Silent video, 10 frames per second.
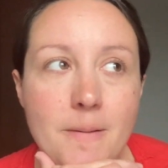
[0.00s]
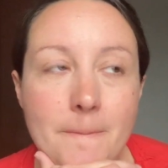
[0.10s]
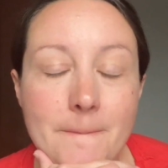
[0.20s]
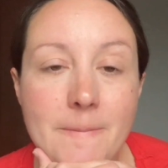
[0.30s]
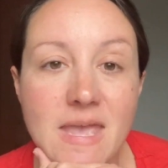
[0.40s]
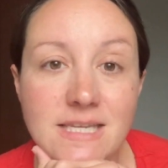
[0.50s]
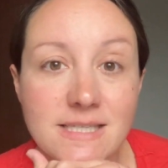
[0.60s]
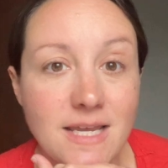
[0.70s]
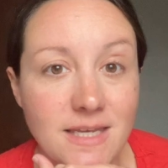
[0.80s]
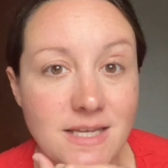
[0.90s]
May
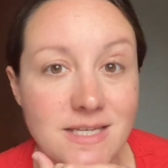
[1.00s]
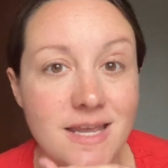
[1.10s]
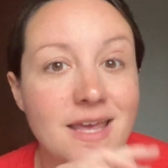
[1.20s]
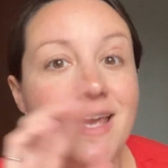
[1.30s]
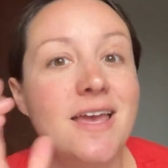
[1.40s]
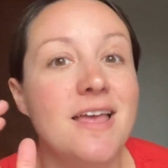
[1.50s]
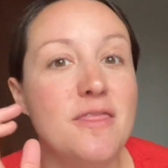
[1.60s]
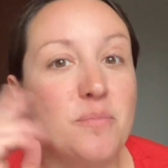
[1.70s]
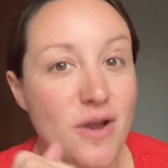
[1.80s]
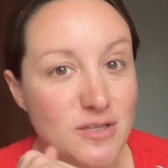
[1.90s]
2nd,
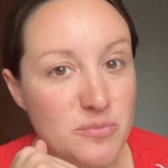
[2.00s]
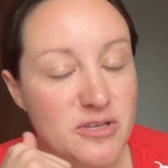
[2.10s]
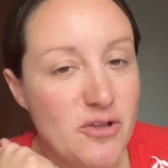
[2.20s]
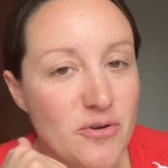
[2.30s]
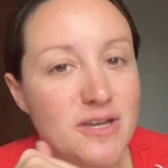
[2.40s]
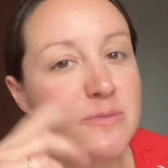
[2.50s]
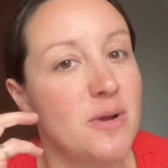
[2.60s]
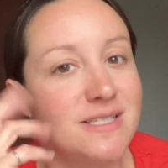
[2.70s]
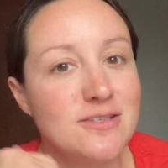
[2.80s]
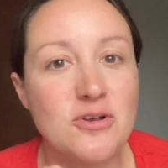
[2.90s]
the price will be lower because
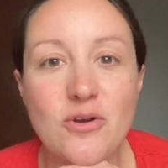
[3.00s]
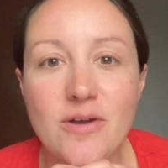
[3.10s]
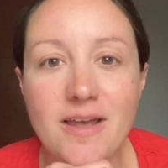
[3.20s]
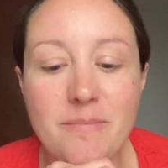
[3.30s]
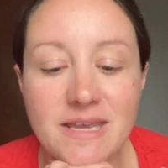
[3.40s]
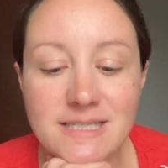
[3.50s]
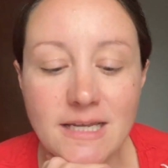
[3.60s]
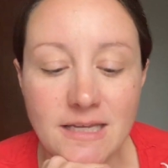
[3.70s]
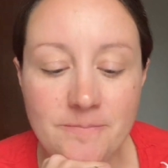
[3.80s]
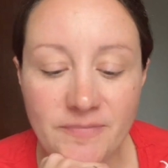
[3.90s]
prices are going up May
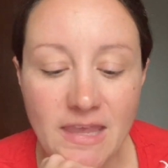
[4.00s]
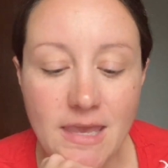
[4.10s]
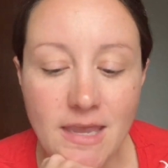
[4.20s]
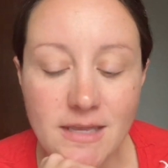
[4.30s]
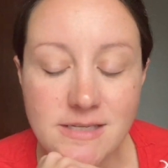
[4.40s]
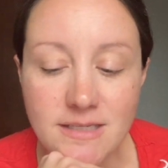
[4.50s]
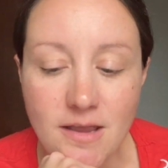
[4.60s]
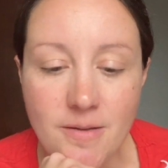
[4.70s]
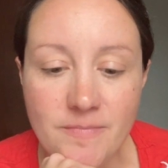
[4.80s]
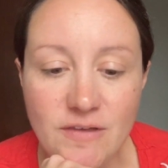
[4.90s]
2nd. And
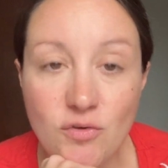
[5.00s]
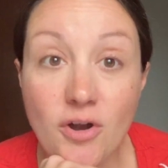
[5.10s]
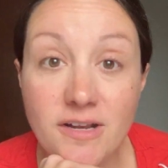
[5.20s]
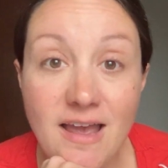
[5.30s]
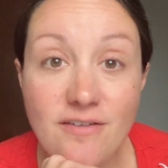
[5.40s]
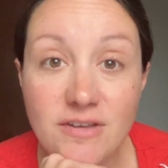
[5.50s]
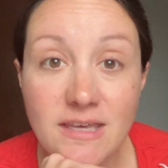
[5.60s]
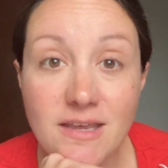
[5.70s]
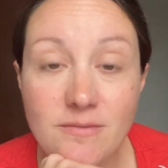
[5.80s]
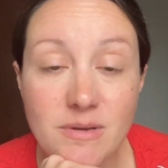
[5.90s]
if you already have a
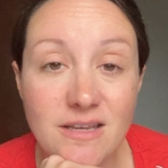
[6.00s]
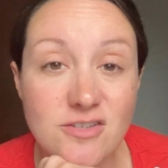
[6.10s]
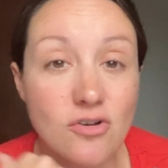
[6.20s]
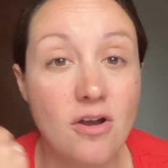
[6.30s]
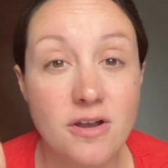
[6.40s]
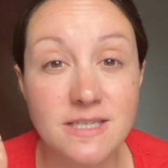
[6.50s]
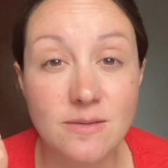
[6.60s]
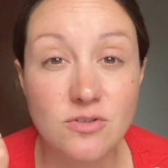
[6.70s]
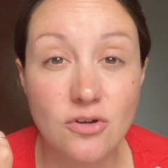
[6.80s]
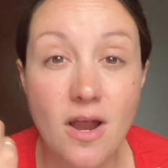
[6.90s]
kit because you're already
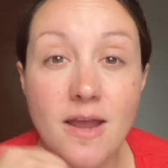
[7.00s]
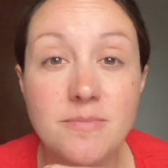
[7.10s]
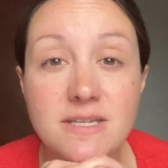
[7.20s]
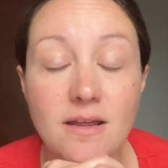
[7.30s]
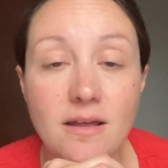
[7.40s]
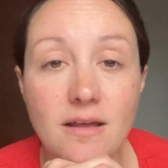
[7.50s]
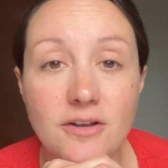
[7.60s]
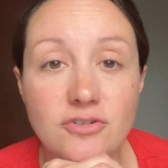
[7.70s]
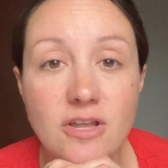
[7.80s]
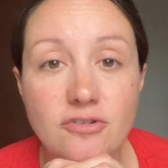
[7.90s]
subscribed
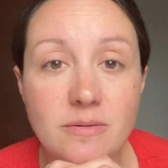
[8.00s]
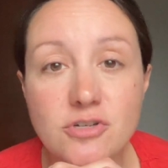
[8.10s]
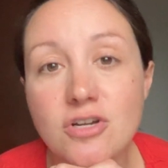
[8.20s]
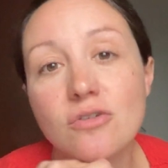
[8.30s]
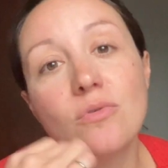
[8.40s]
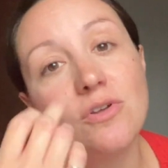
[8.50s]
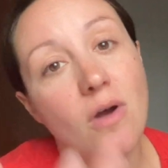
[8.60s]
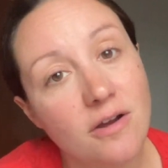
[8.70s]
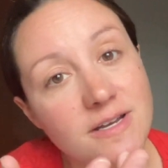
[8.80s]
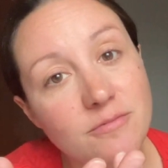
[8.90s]
under another demonstrator, or you
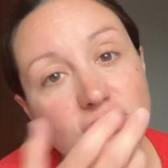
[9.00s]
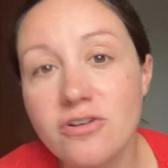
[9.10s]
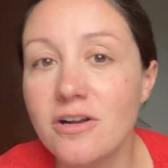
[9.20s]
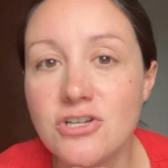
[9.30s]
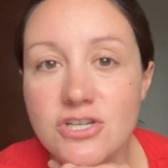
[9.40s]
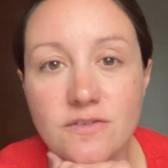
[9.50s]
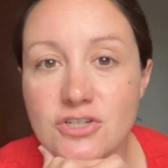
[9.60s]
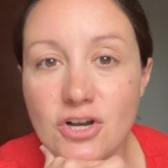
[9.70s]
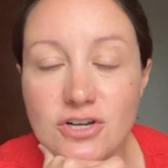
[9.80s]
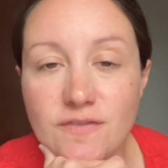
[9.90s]
are a demonstrator, I just
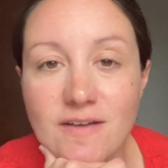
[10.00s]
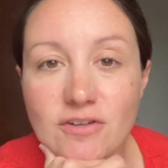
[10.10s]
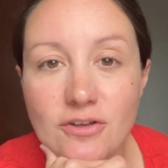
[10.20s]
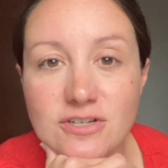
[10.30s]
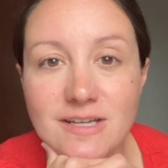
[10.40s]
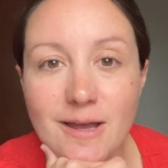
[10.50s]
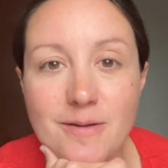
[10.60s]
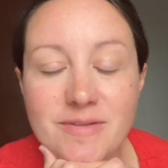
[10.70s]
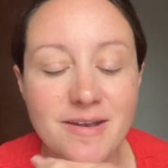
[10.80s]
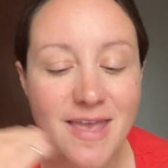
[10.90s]
charge $5 to
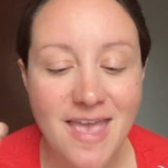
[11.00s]
come and